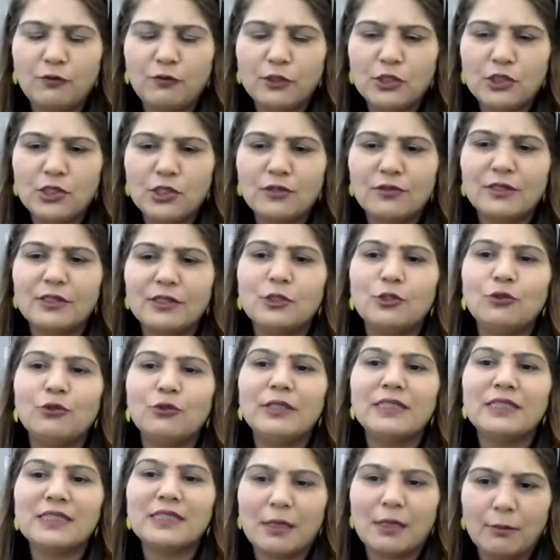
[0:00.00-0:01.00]
children
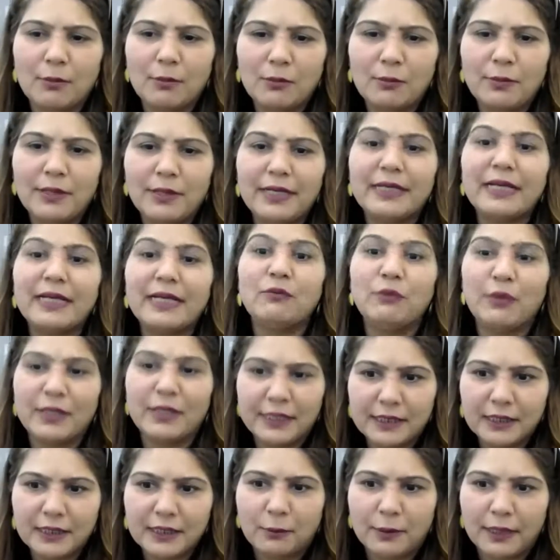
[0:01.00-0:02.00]
during summer break and
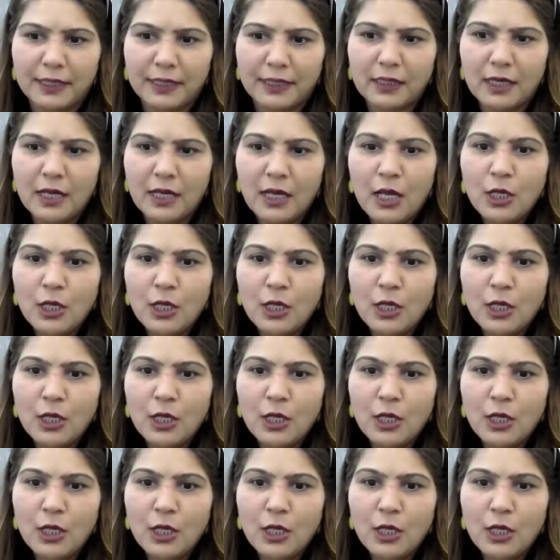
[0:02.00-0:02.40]
winter break,